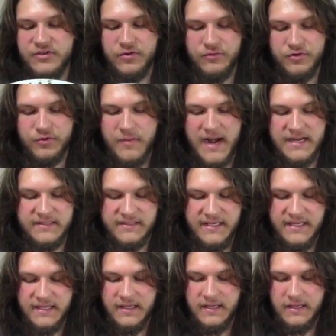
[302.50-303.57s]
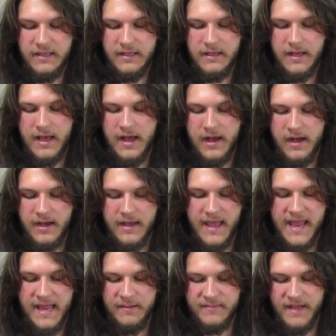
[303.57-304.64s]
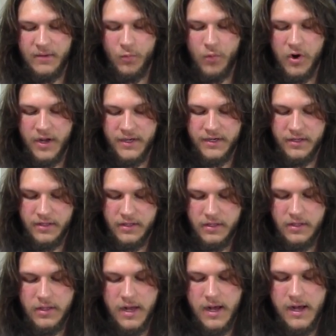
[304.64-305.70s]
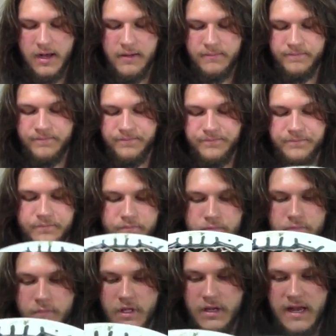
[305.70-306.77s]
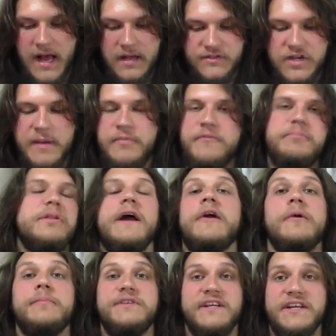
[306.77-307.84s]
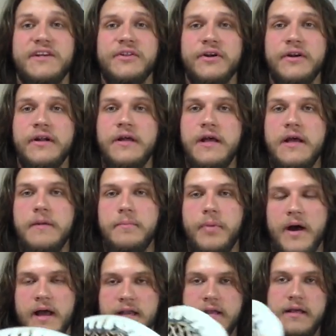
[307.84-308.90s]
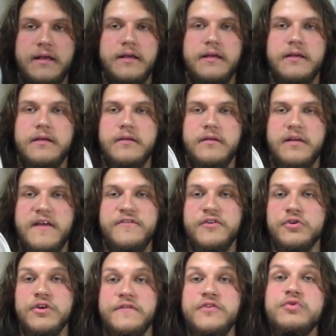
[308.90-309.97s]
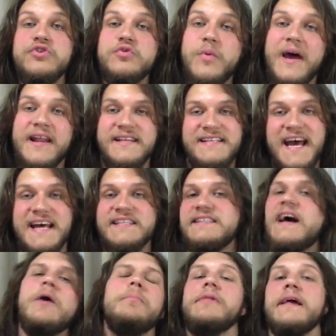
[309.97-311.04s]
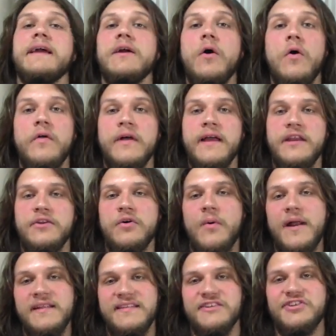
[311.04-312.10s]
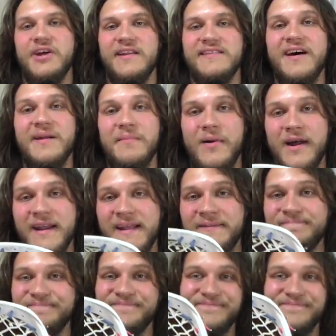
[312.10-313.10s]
directly aimed at one type of player in particular, but if you just want to test out playing goalie and you don't want to dish out a ton of money,